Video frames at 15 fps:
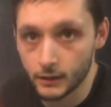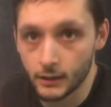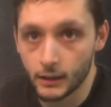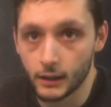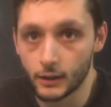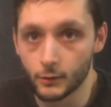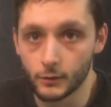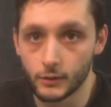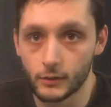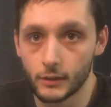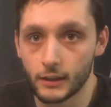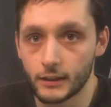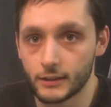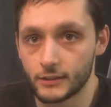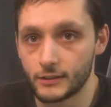I don't want you
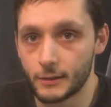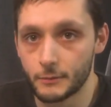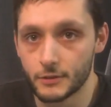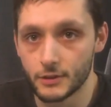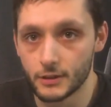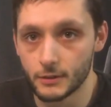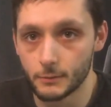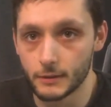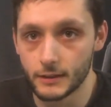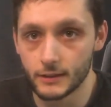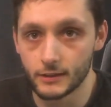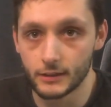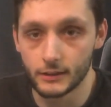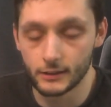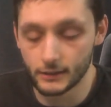guys damaging your
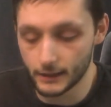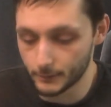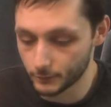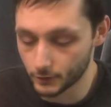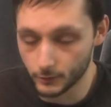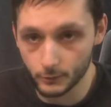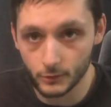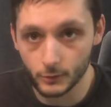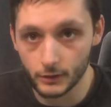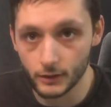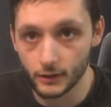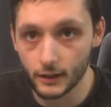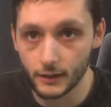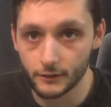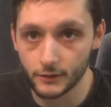PCs, laptops when
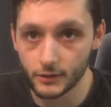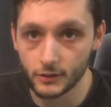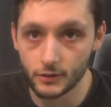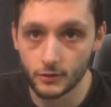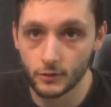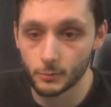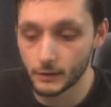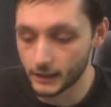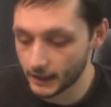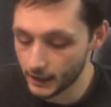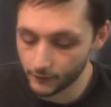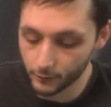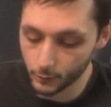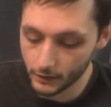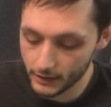you don't have to, so just be
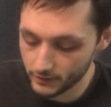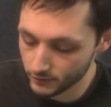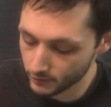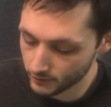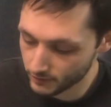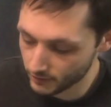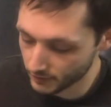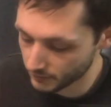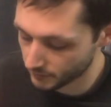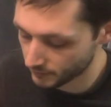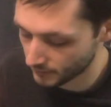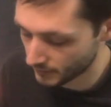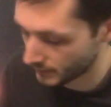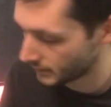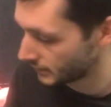careful with that sort of stuff.
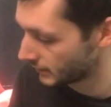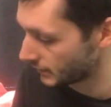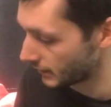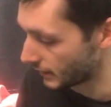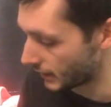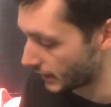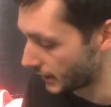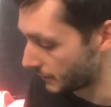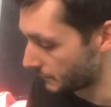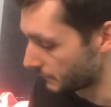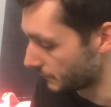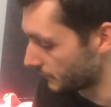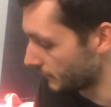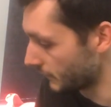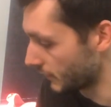
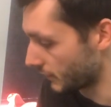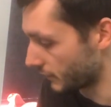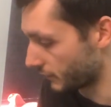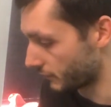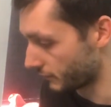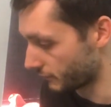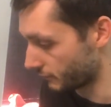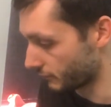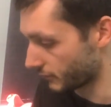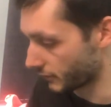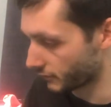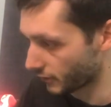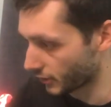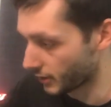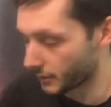Um, the
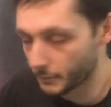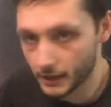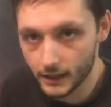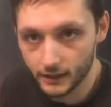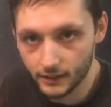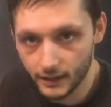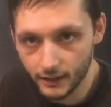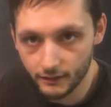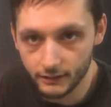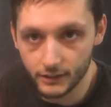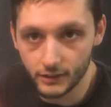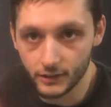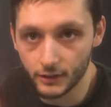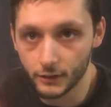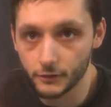front and the back there
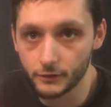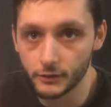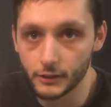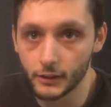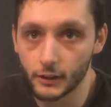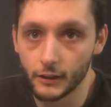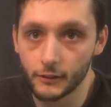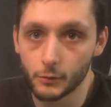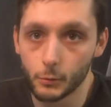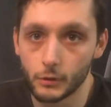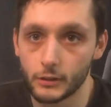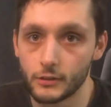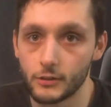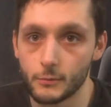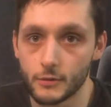easy enough. You don't have to
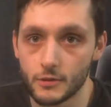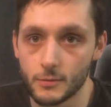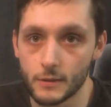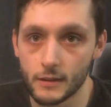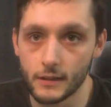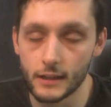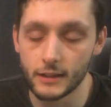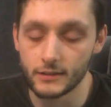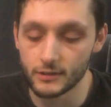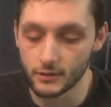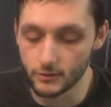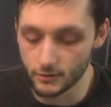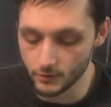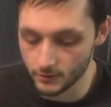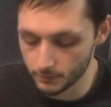worry too much about that. So
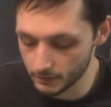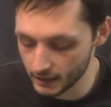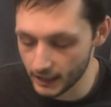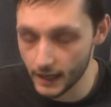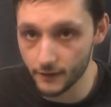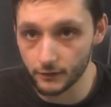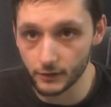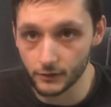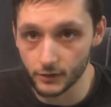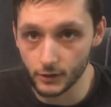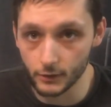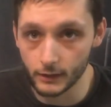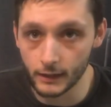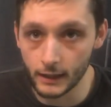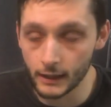just be careful if you're
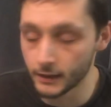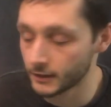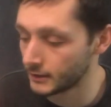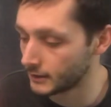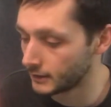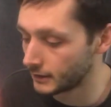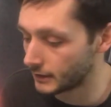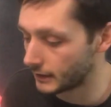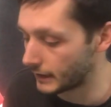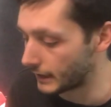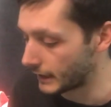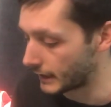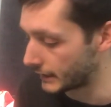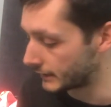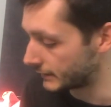doing that.
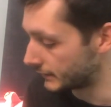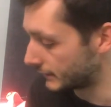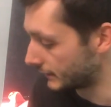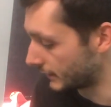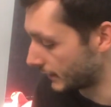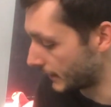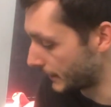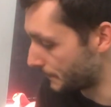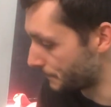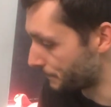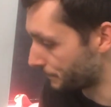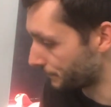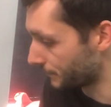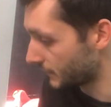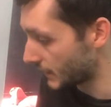And
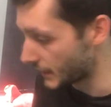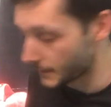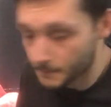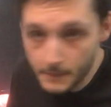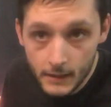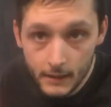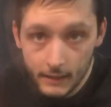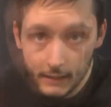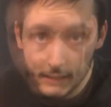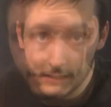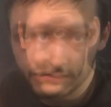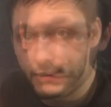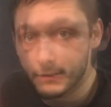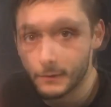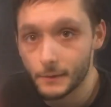um, yeah,
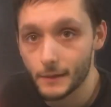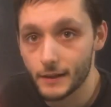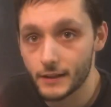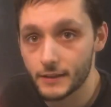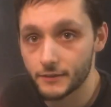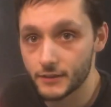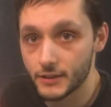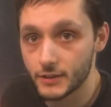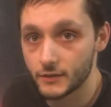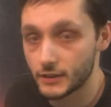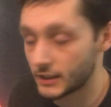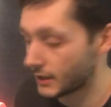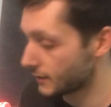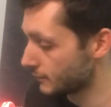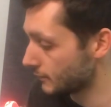that's going to be about it for this
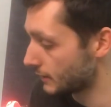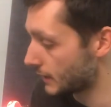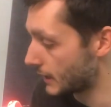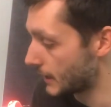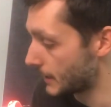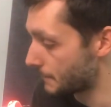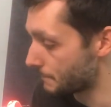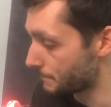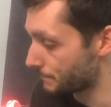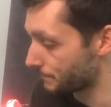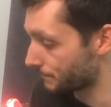video. Um,